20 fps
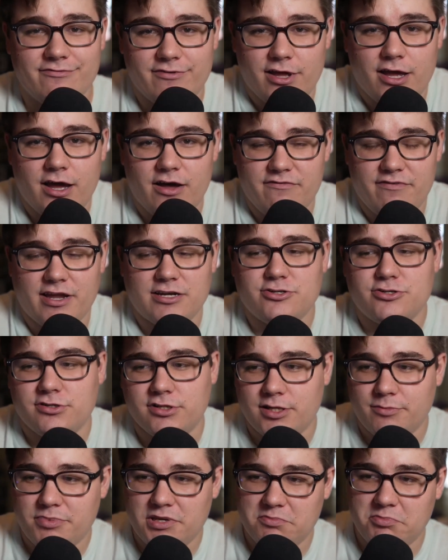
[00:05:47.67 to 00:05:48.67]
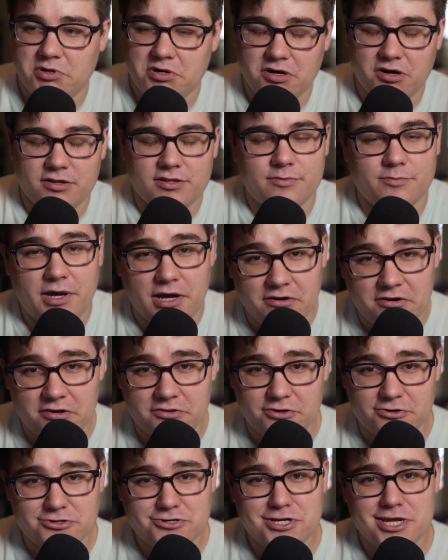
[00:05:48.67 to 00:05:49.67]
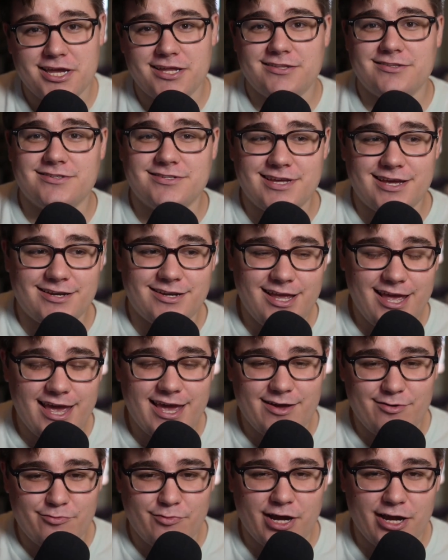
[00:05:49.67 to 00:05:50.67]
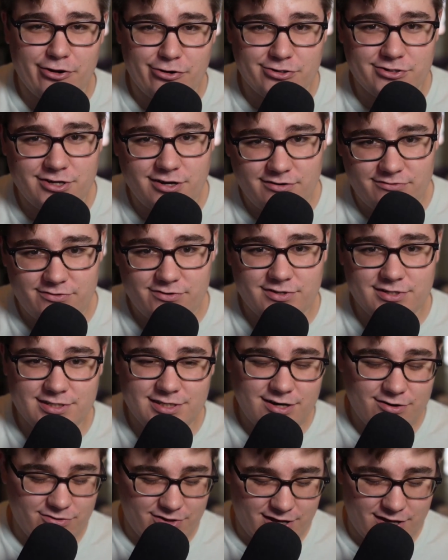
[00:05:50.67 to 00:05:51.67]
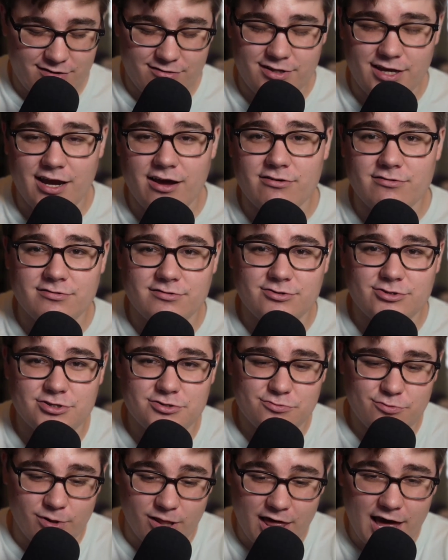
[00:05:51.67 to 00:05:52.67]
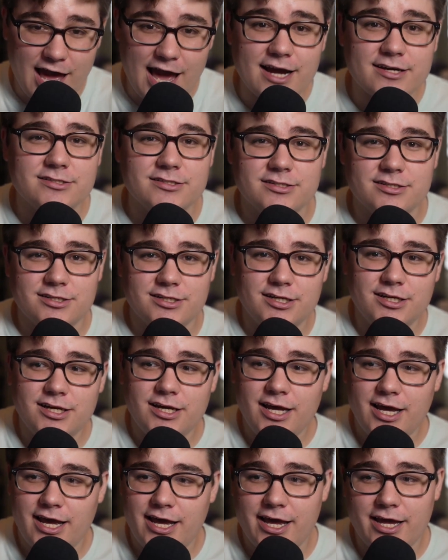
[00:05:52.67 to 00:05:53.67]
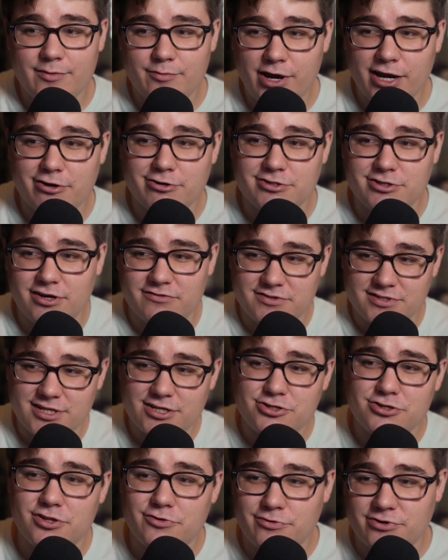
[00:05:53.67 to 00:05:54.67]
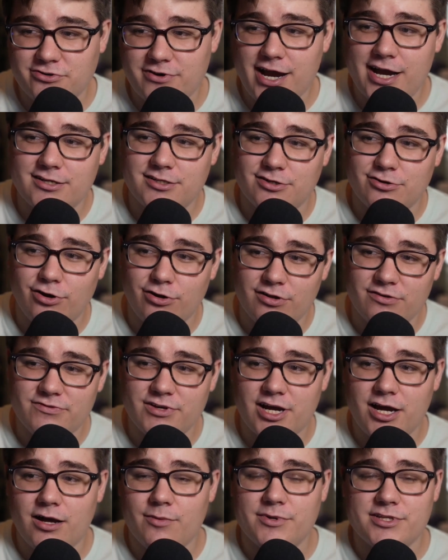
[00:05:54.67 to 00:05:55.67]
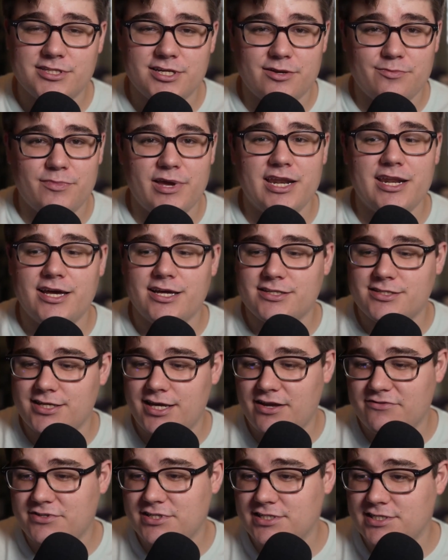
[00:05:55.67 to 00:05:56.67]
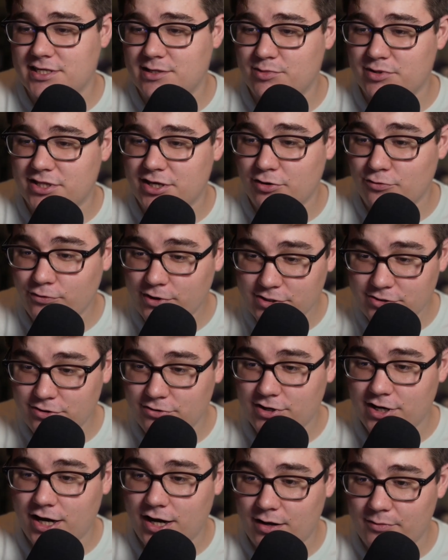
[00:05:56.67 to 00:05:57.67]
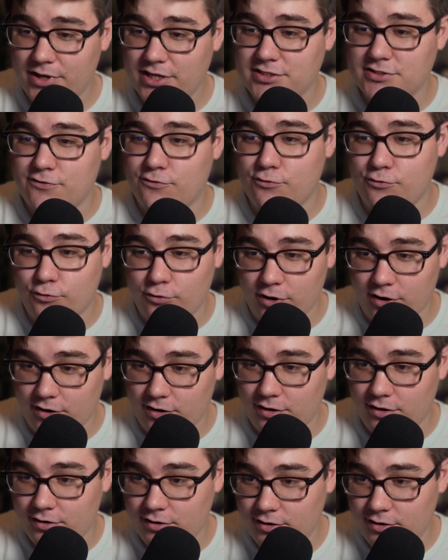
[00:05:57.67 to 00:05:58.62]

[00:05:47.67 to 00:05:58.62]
eventually people called them out on their shit and said, hey, Microsoft, settle the hell down, just relax. And Microsoft essentially retracted all of the comments that it made against the FTC, but the original comments were,